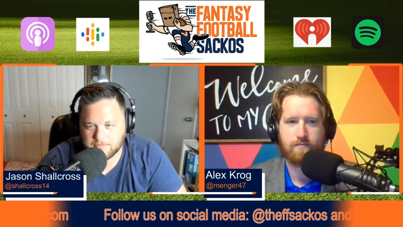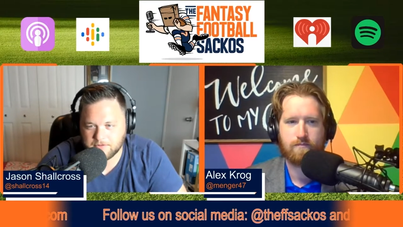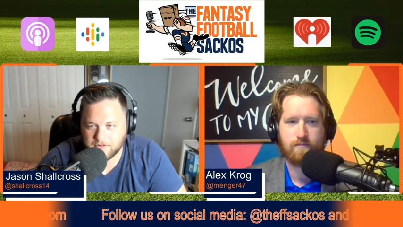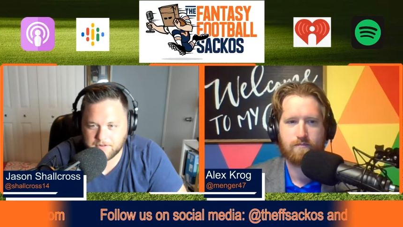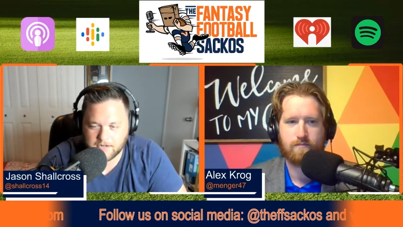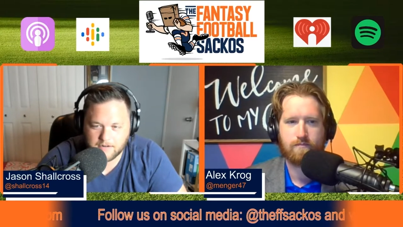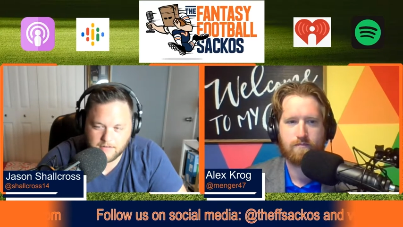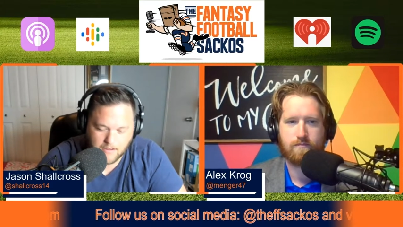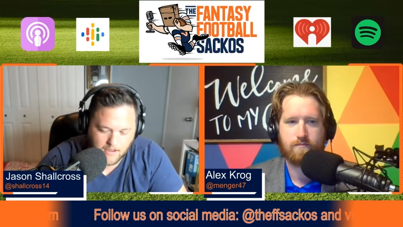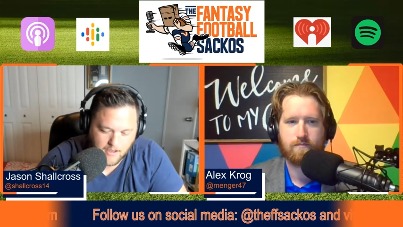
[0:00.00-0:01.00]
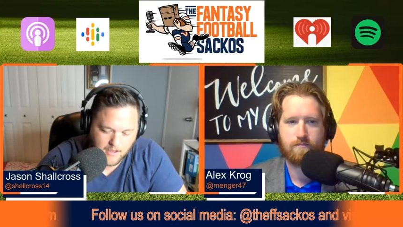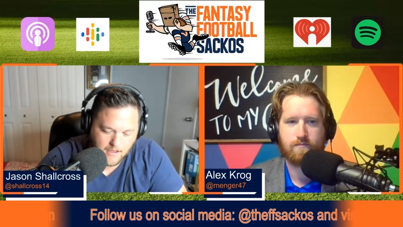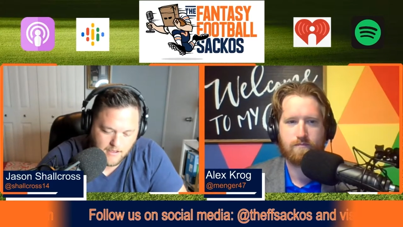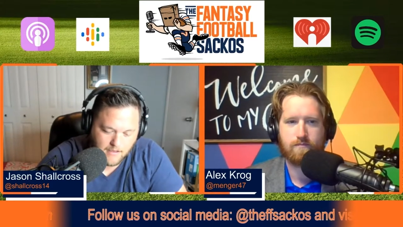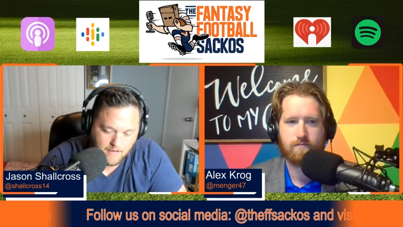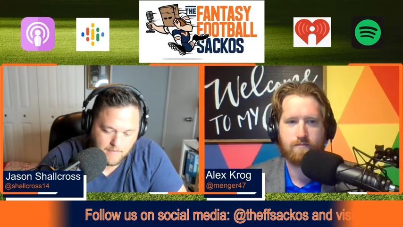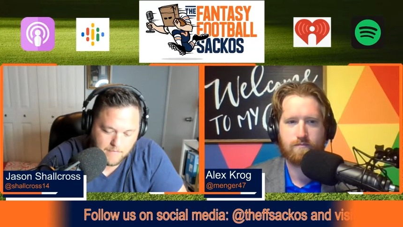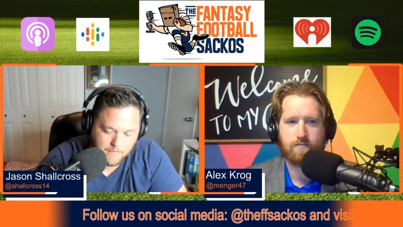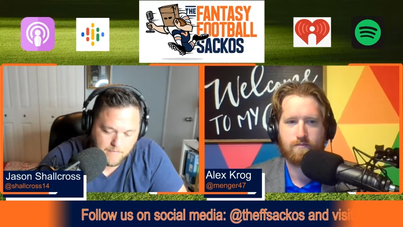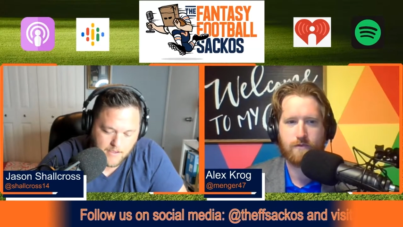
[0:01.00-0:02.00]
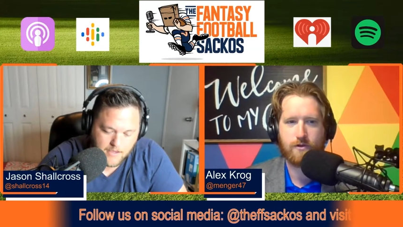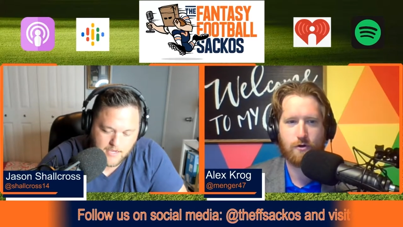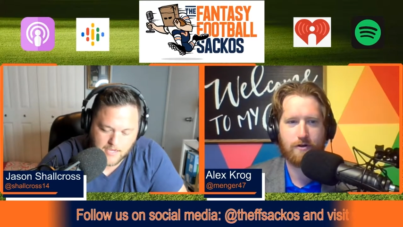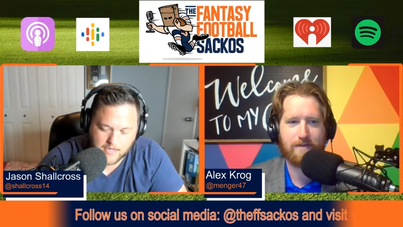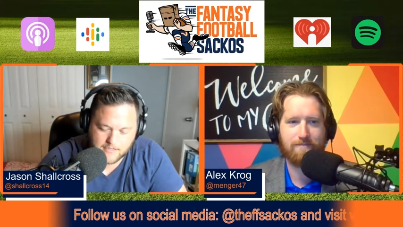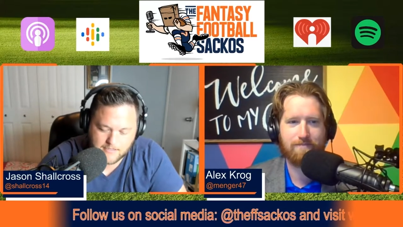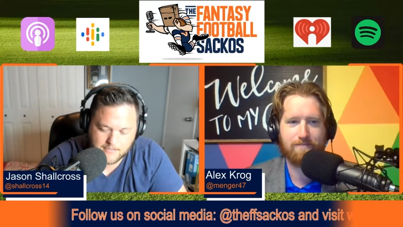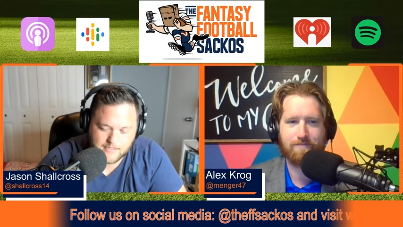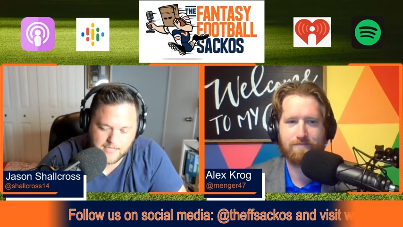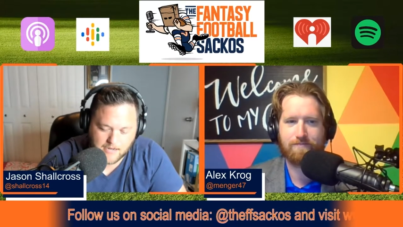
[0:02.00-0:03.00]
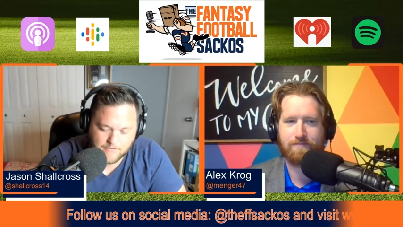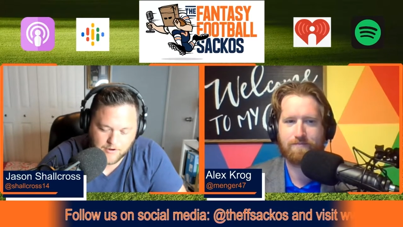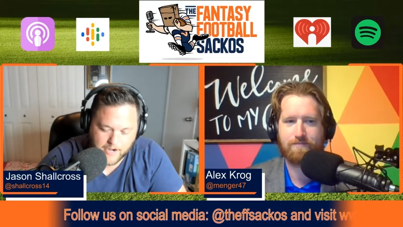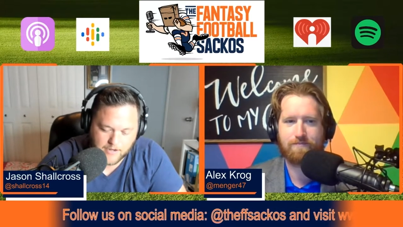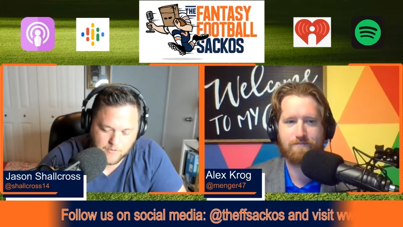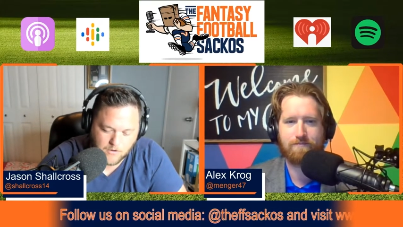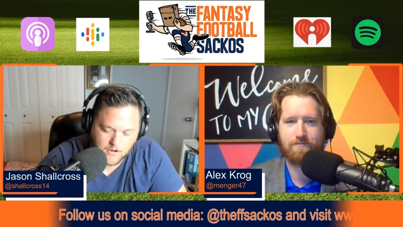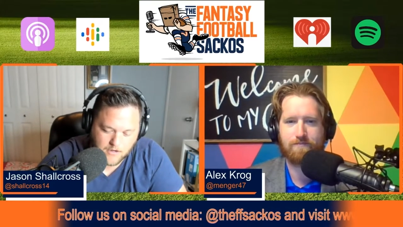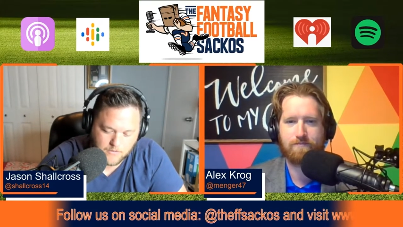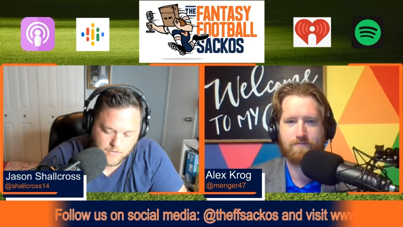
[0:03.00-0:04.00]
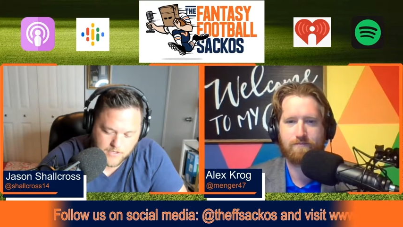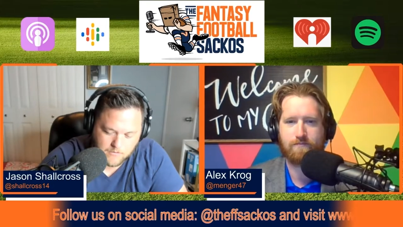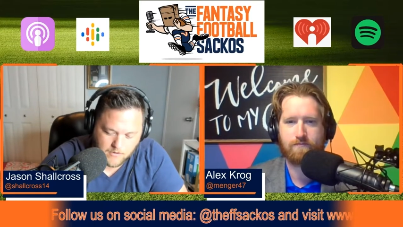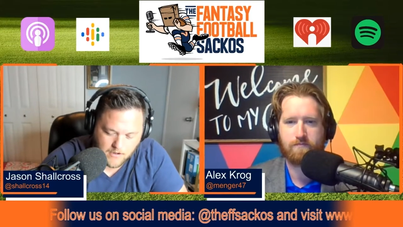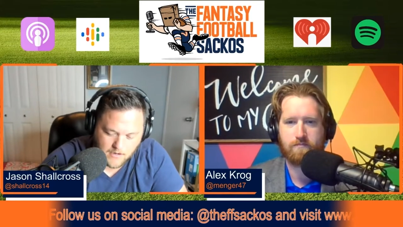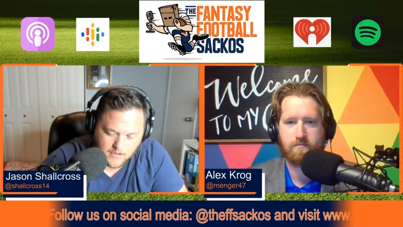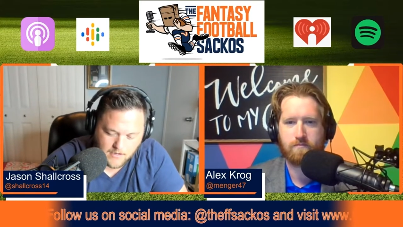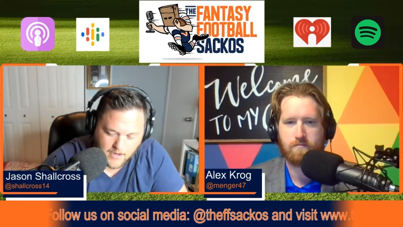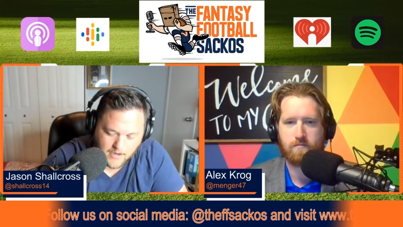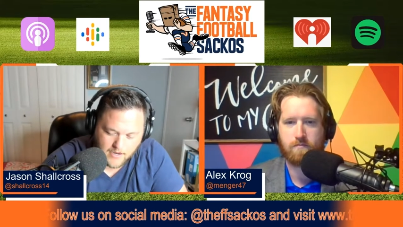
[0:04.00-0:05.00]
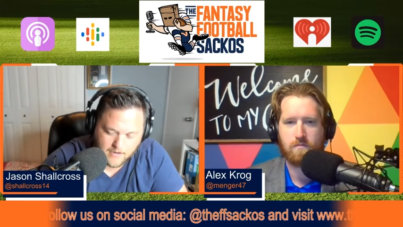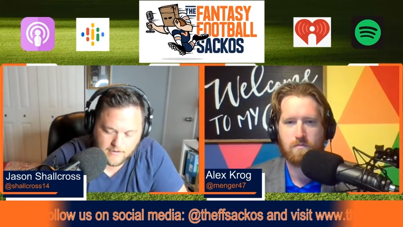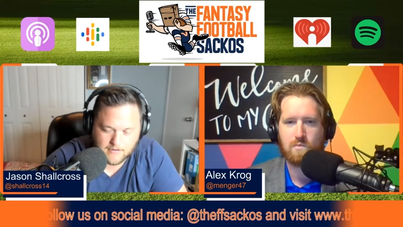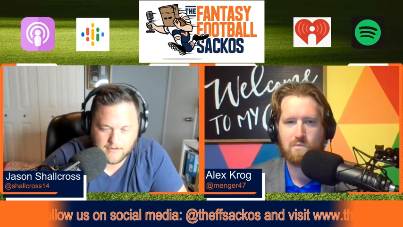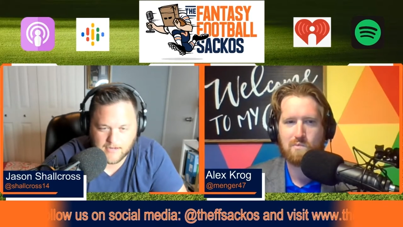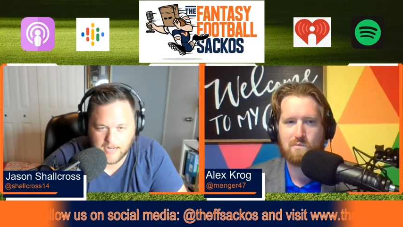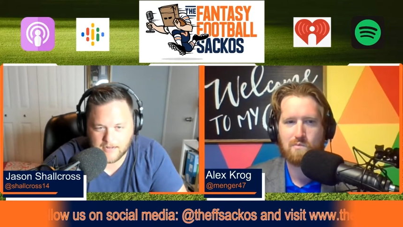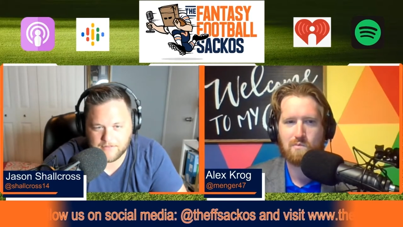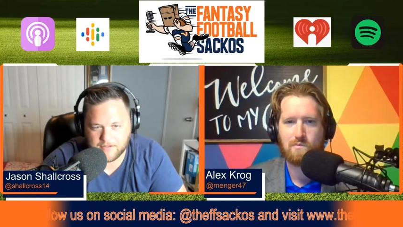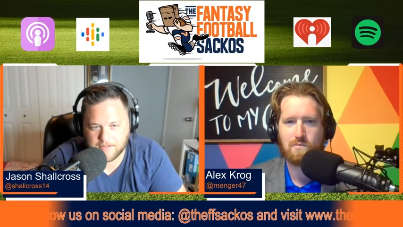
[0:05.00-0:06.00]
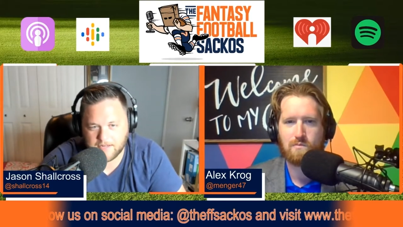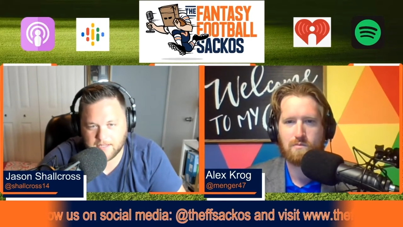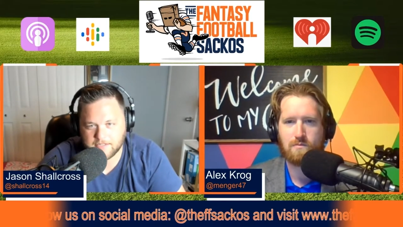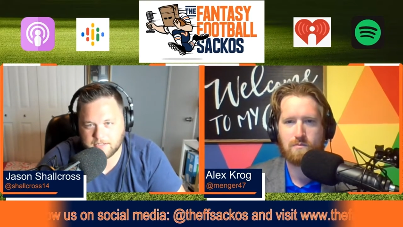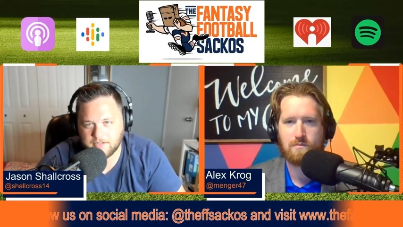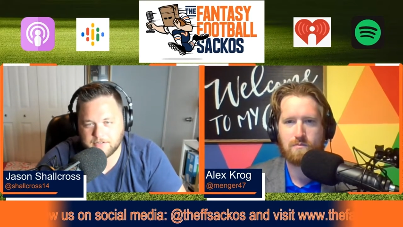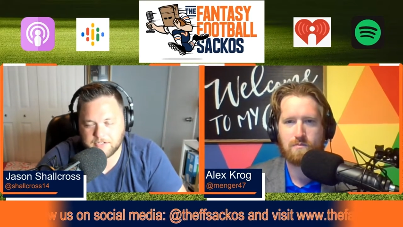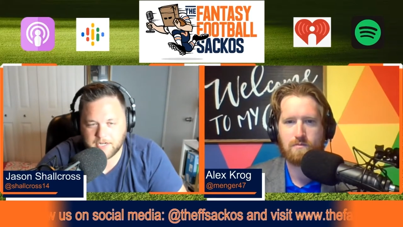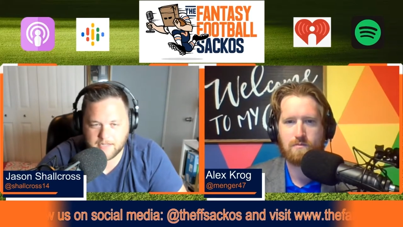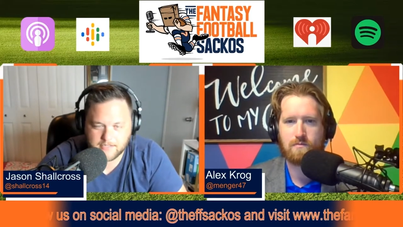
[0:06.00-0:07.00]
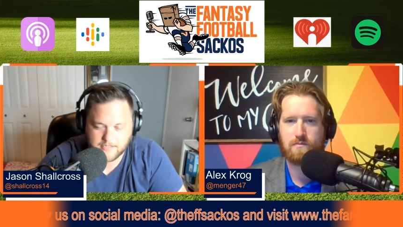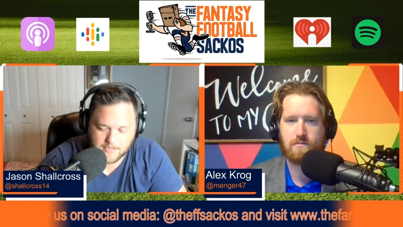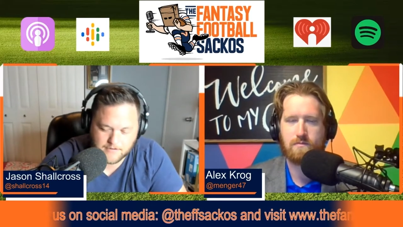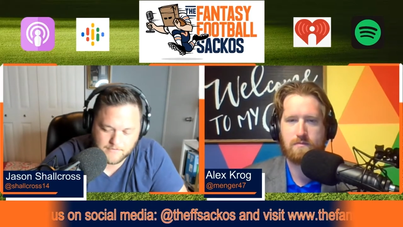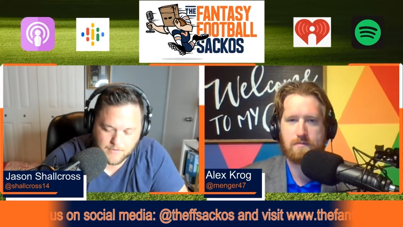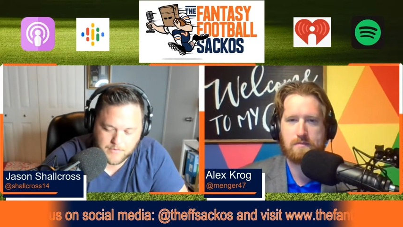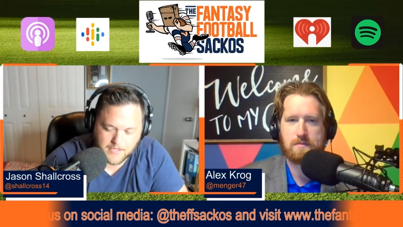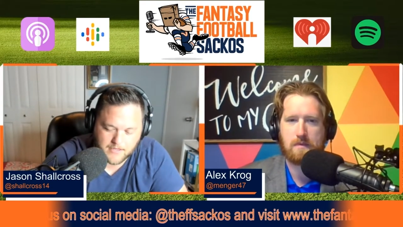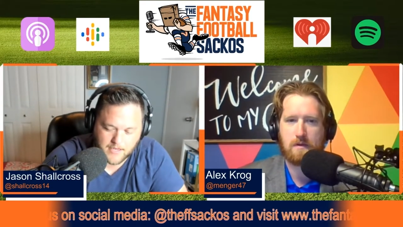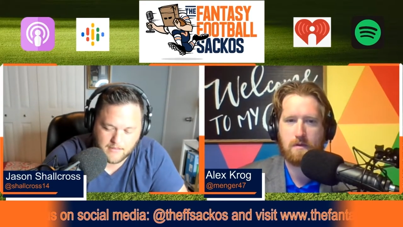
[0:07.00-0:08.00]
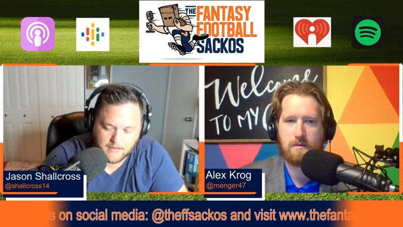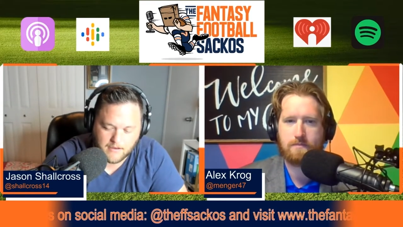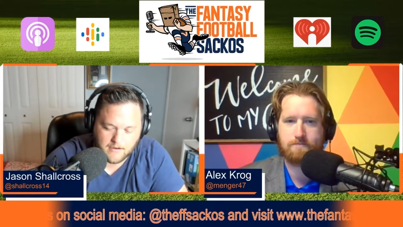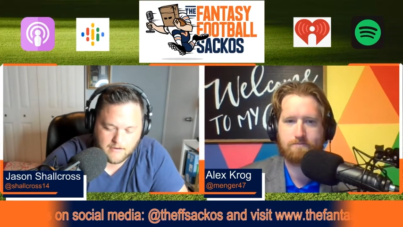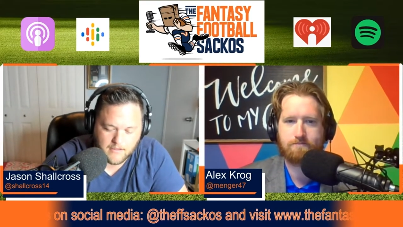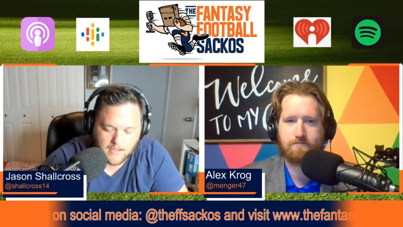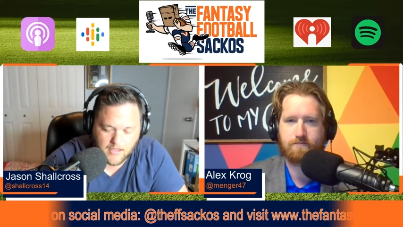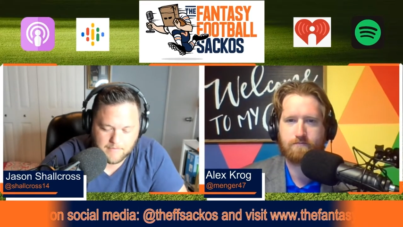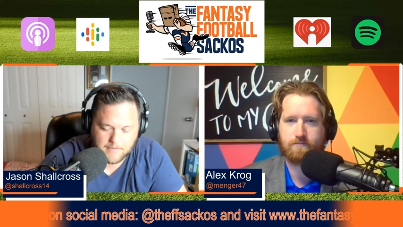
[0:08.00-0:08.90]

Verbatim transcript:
Speaker 1: driven. Um, totally 10 for 81 in week one. And you got to think that he has a huge chance to repeat that line and